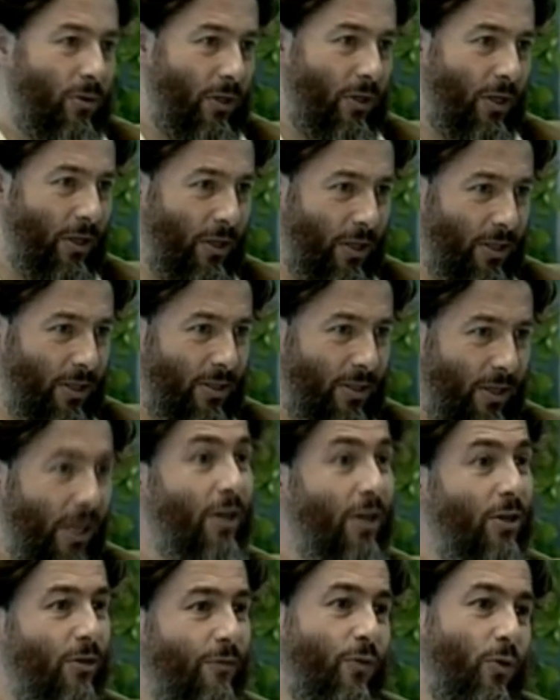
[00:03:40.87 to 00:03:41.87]
In this
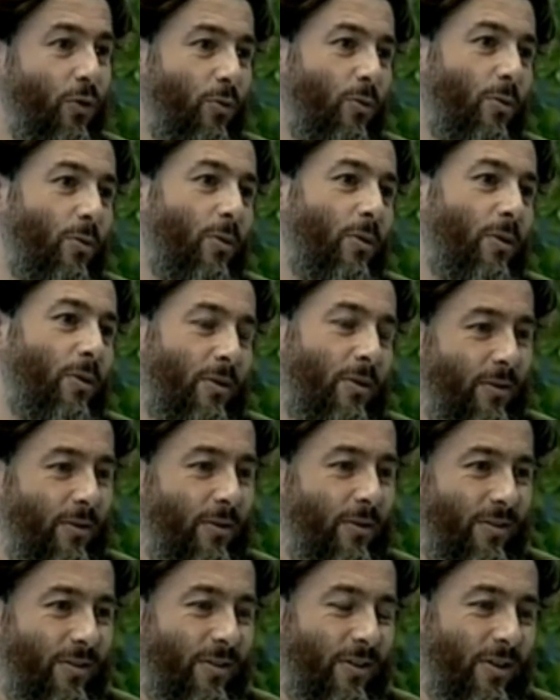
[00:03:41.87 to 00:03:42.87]
interview
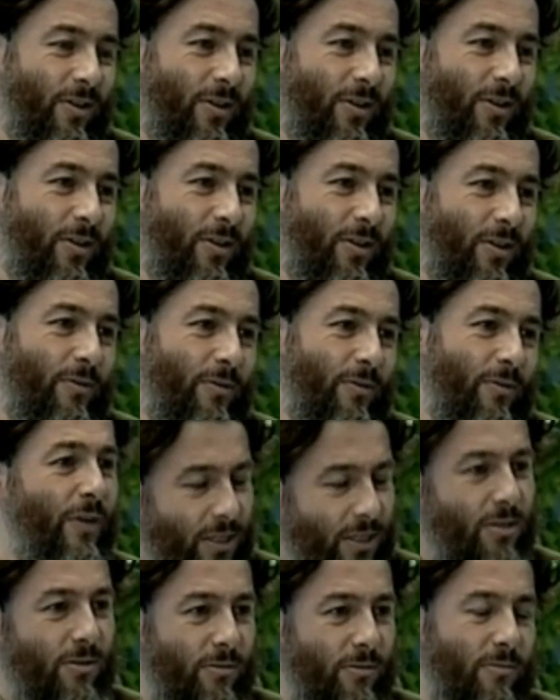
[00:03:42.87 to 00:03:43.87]

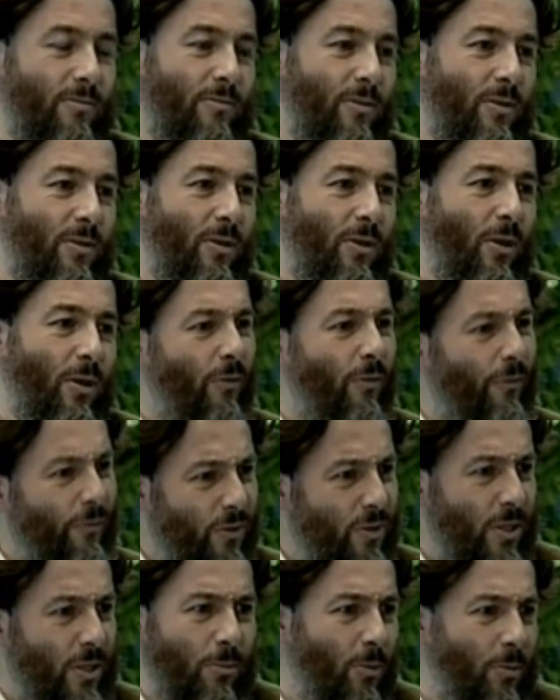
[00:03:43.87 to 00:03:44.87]
phase,
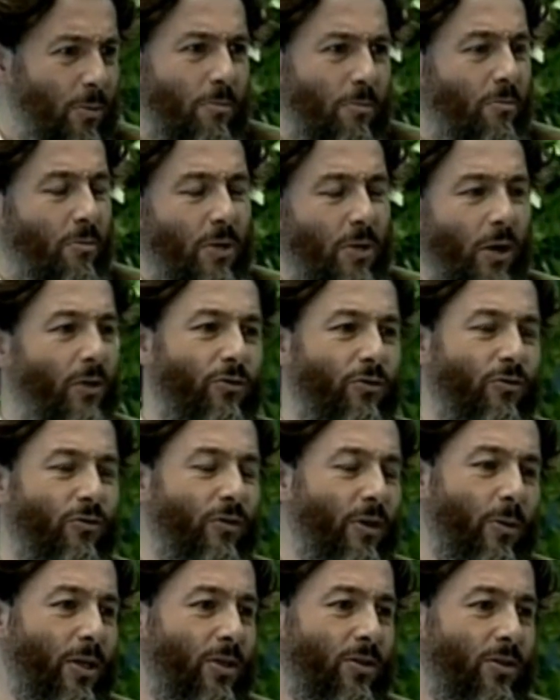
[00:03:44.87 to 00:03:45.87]
obviously we'll be
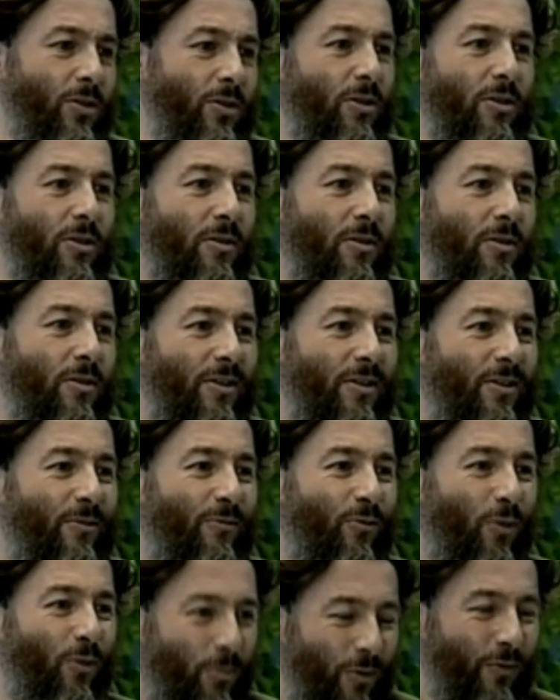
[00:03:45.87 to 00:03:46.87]
answering questions
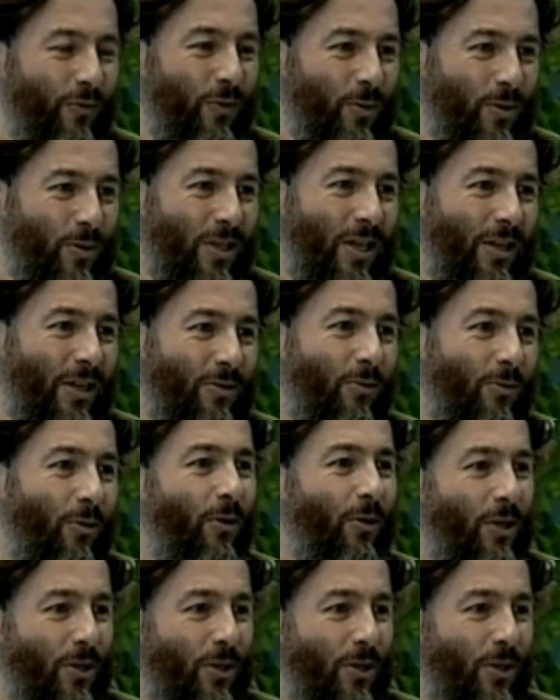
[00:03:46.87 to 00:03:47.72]
from the viewers later on,